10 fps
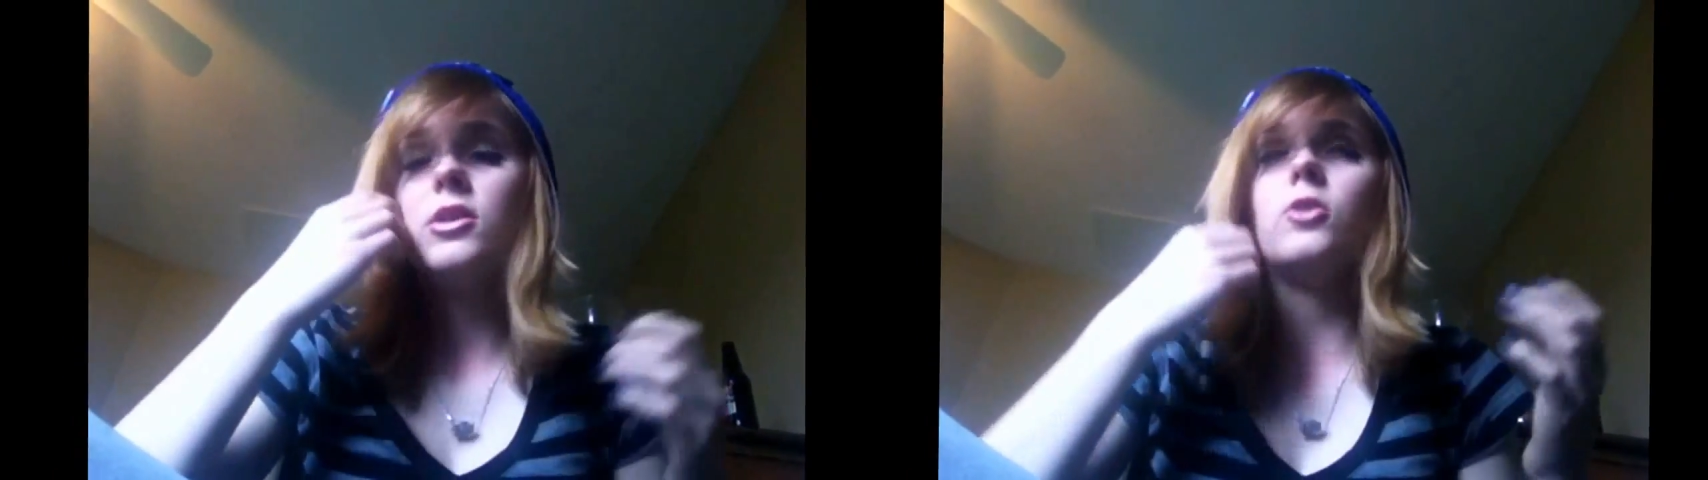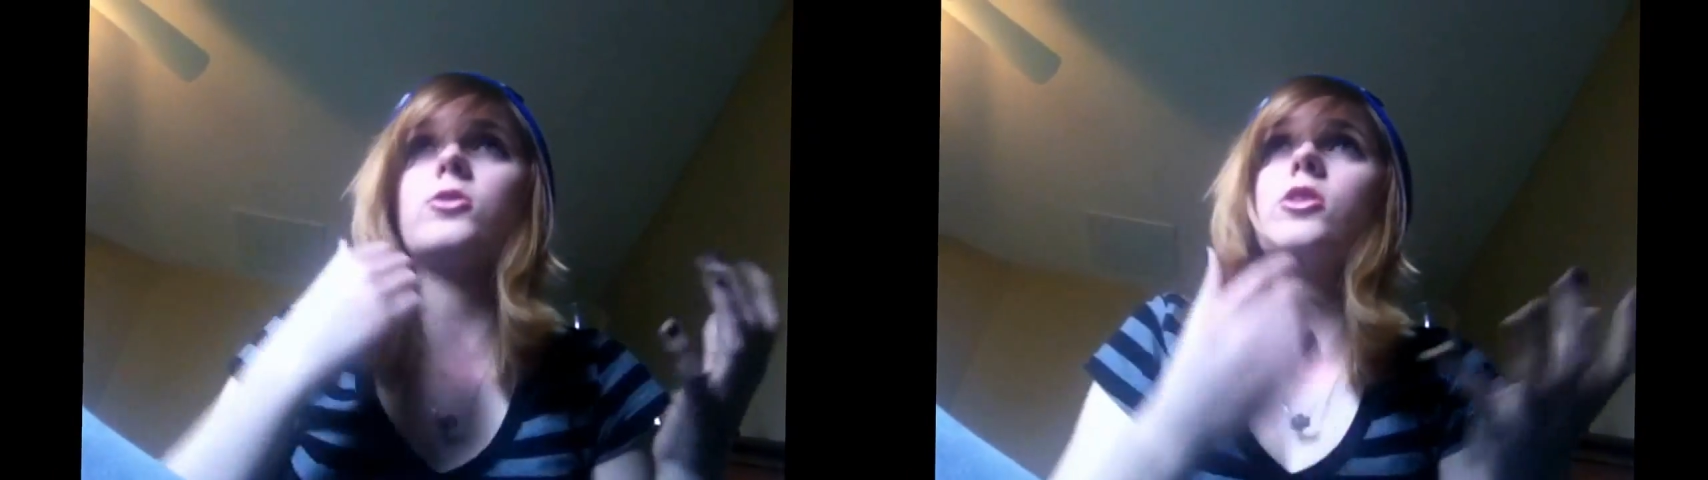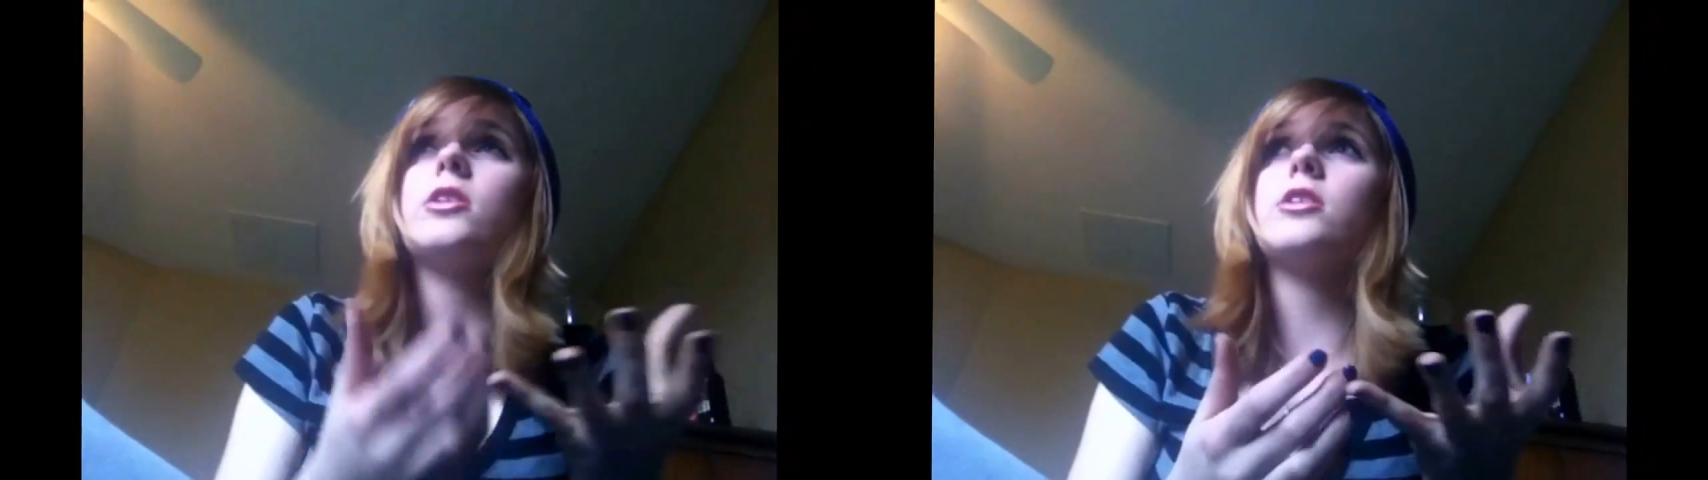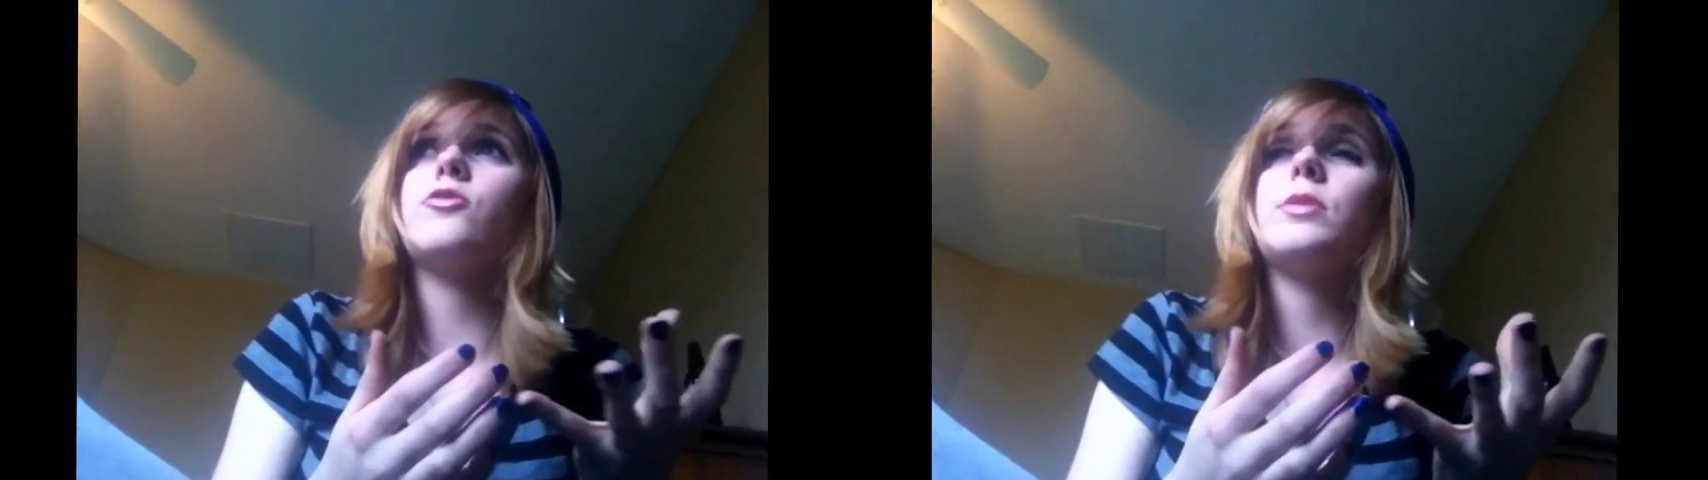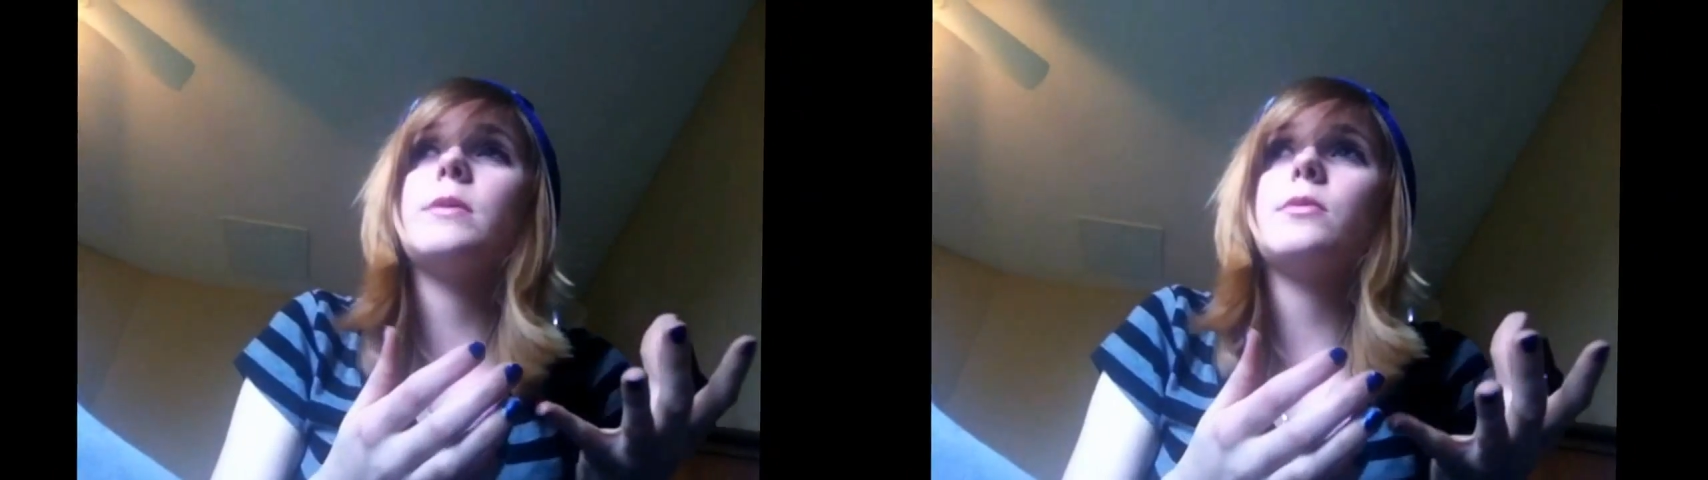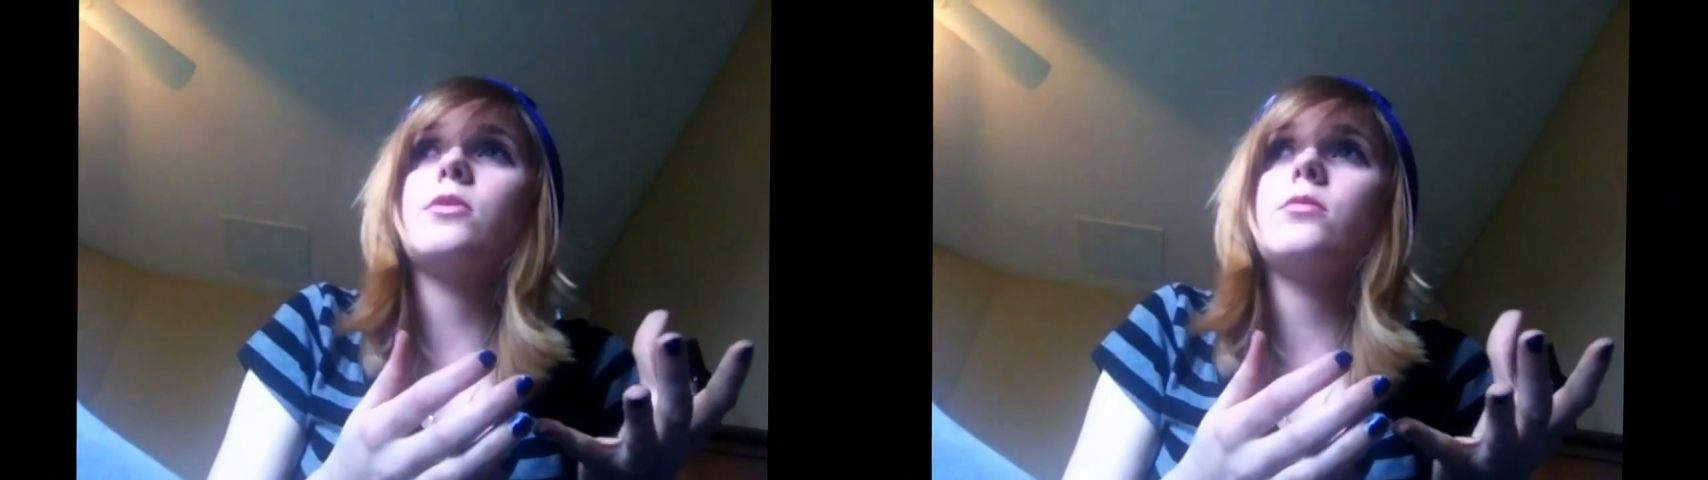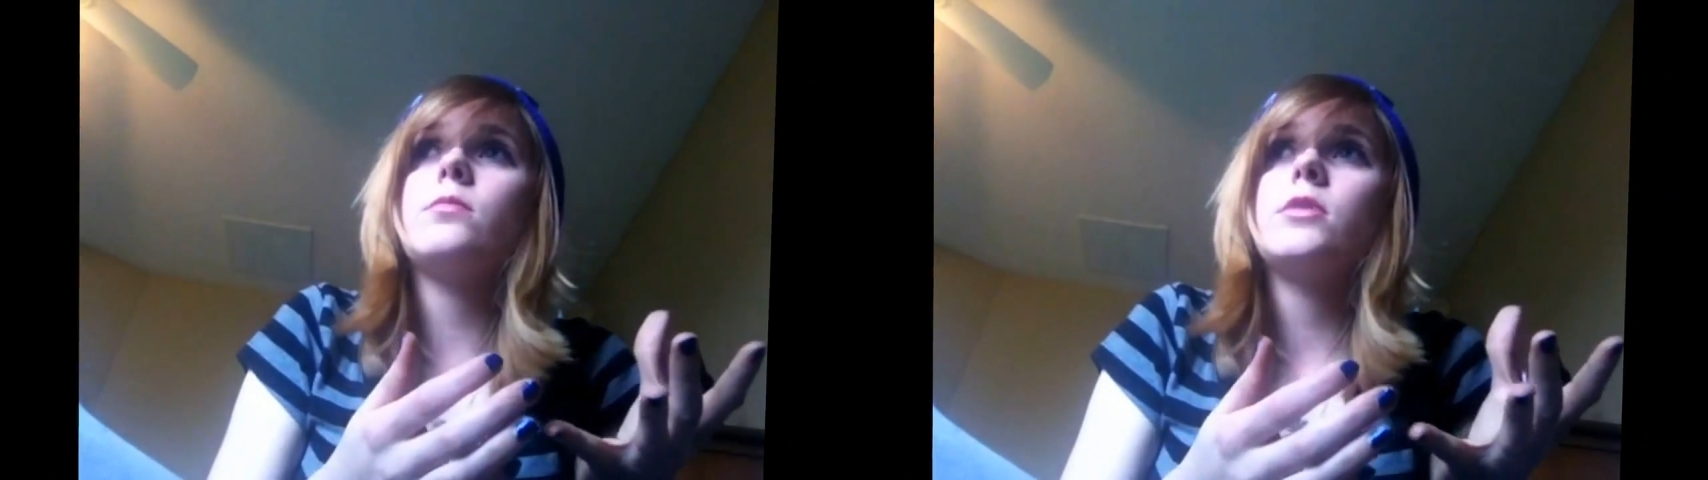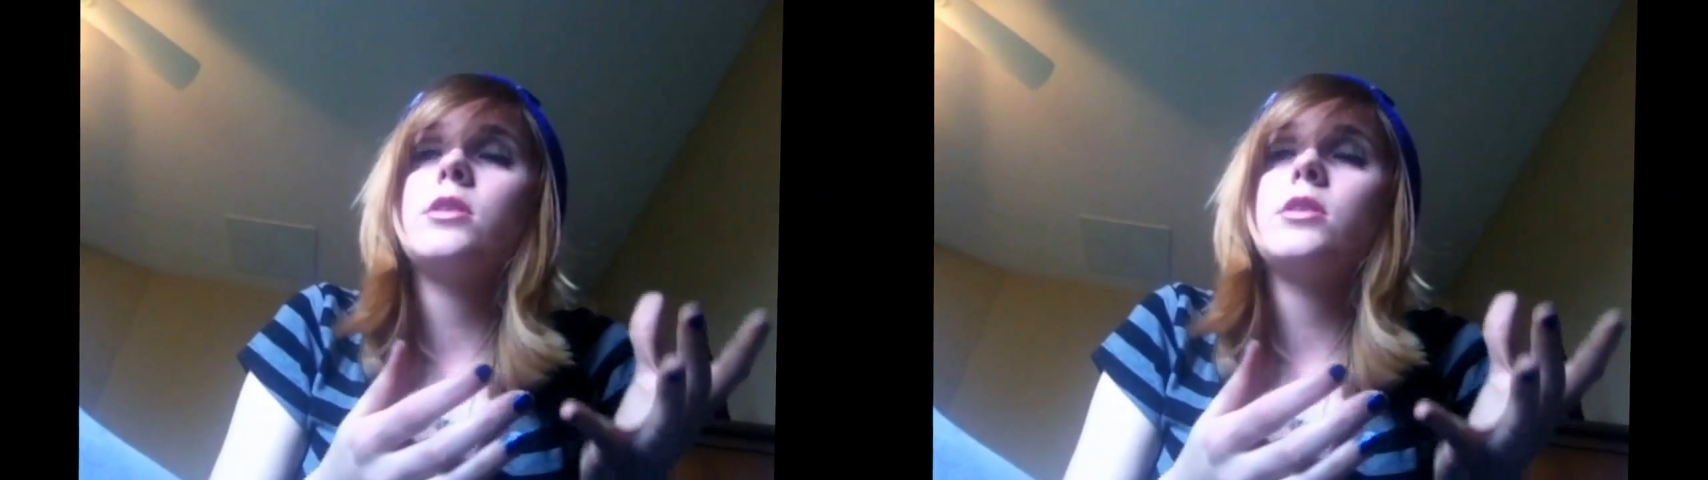alternative people